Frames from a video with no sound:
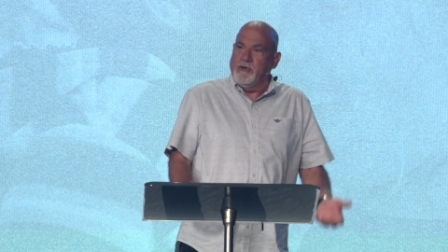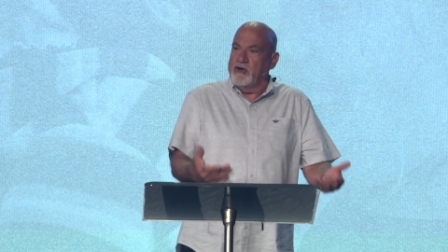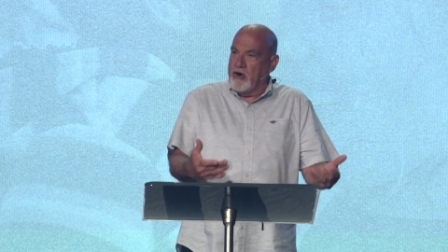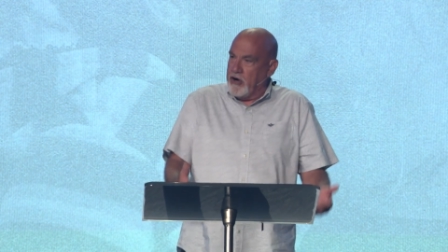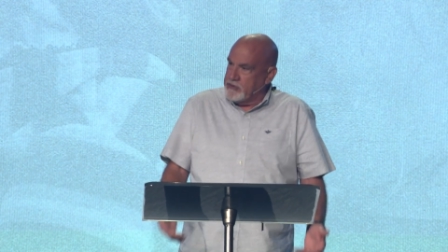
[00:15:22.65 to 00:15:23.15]

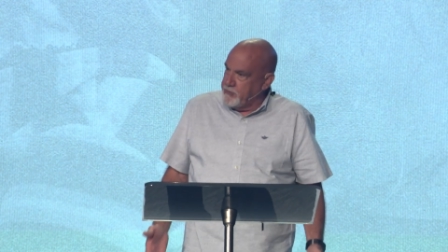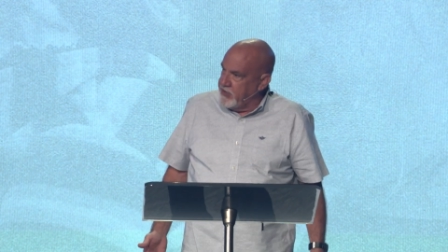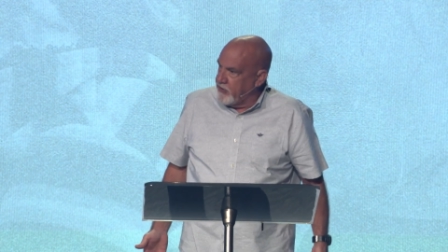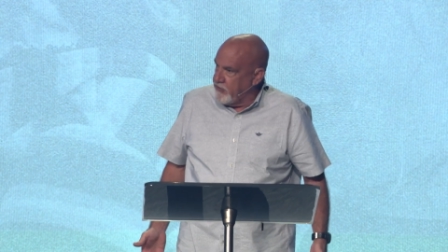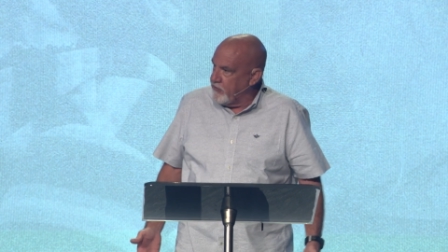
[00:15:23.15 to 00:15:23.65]

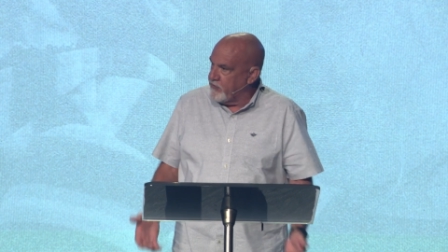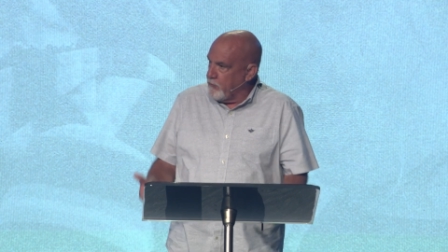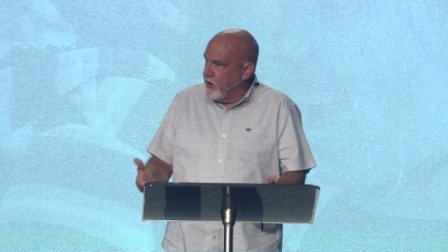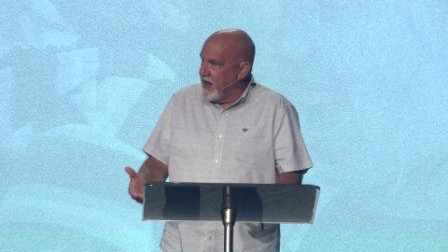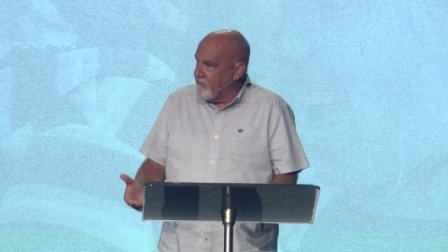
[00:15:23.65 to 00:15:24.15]
encouragement or
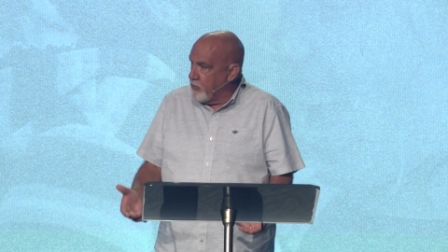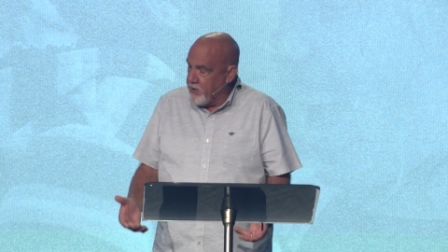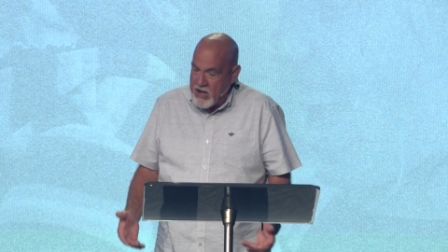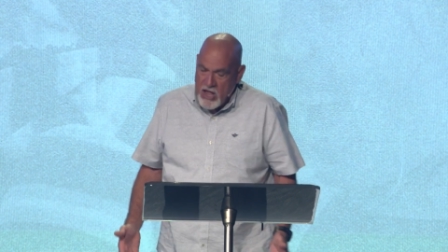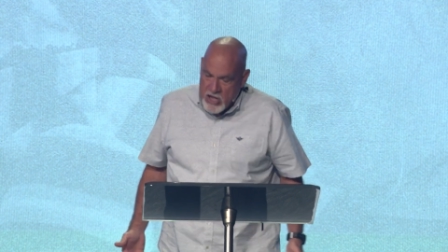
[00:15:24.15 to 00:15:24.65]
whatever,
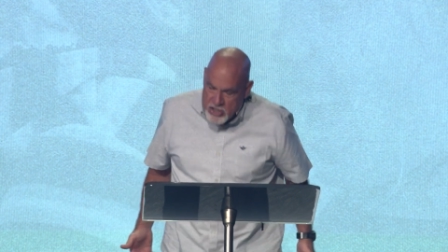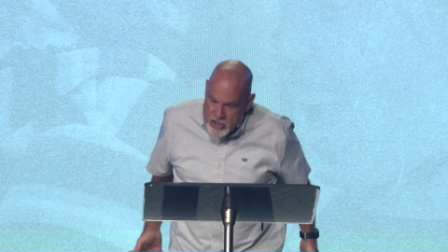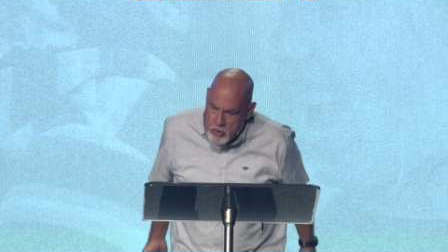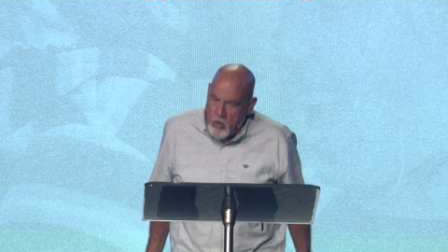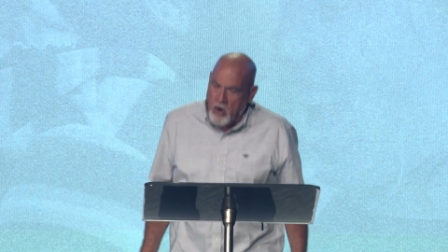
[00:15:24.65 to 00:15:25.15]
but you